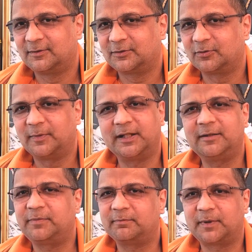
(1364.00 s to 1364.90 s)
So
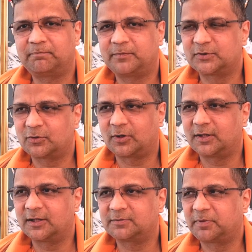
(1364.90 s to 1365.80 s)
many
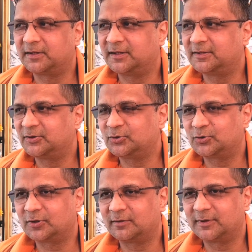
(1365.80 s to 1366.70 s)
scholars, Pandits used
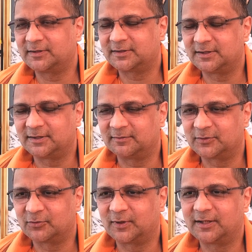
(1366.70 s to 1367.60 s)
to come and see him.
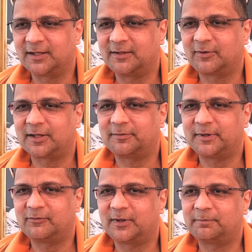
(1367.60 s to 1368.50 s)
So one day what
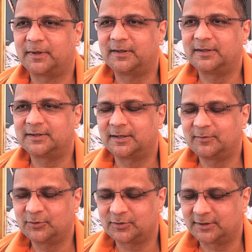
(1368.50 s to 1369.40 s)
happened, one Pandit
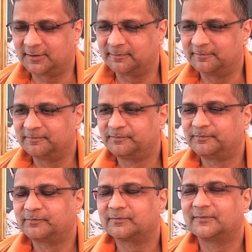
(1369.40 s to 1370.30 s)
came to see him.
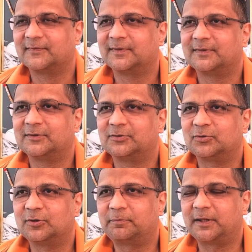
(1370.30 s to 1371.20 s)

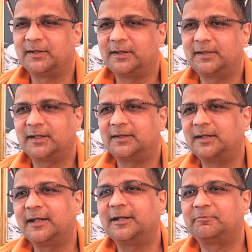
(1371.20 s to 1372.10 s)
So the Pandit had
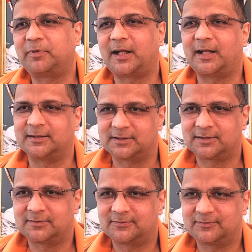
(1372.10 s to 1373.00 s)
great plans
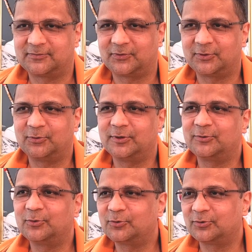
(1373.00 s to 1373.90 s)
for
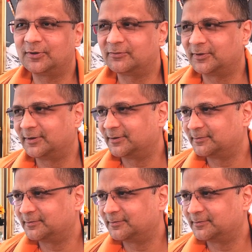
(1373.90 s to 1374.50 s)
doing good to the world.